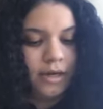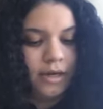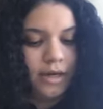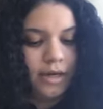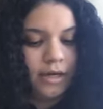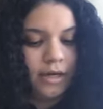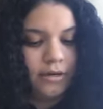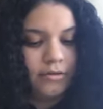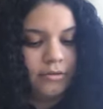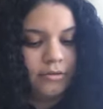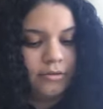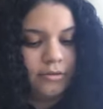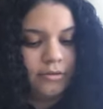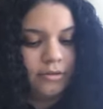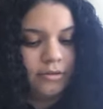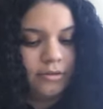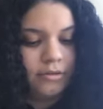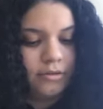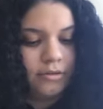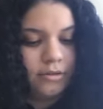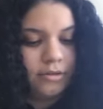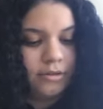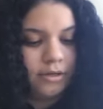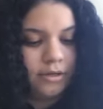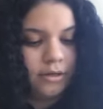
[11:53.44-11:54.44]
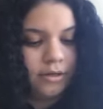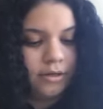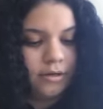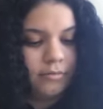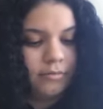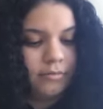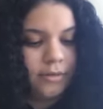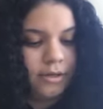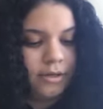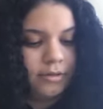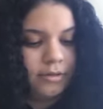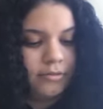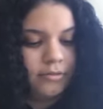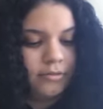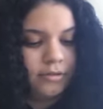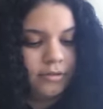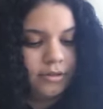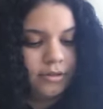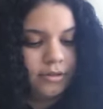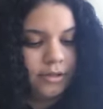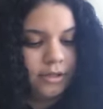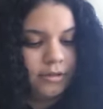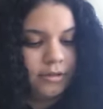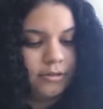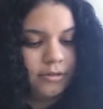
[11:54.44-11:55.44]
I huddle into the tall metal
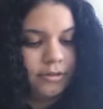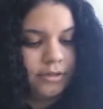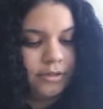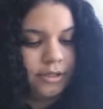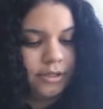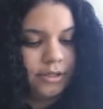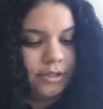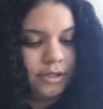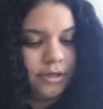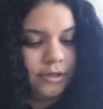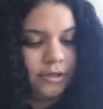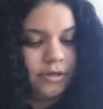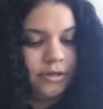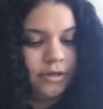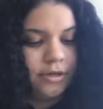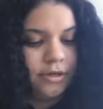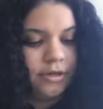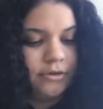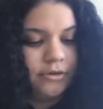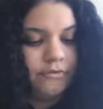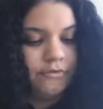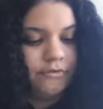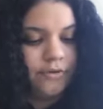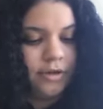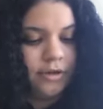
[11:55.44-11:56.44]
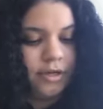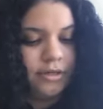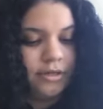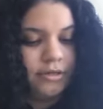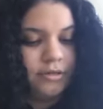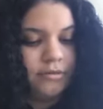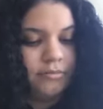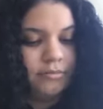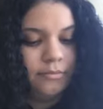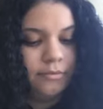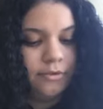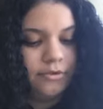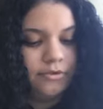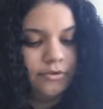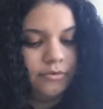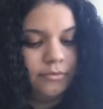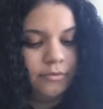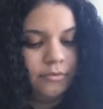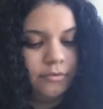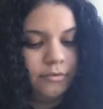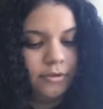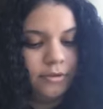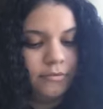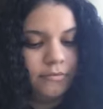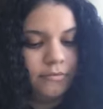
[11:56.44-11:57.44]
and leather chair frightened and
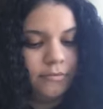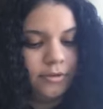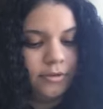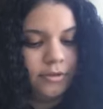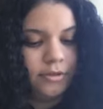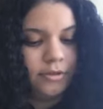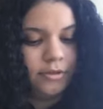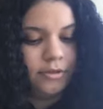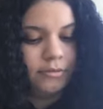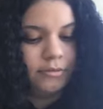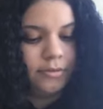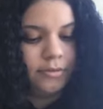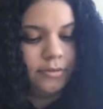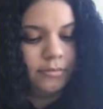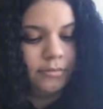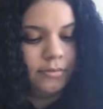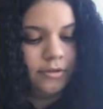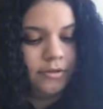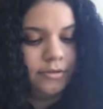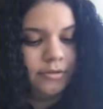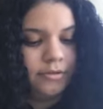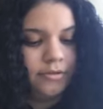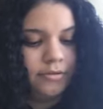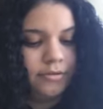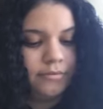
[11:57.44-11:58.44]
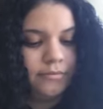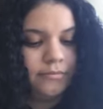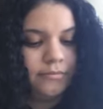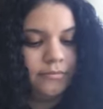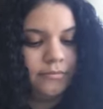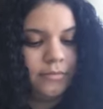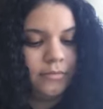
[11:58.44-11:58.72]
miserable and wanting my mother.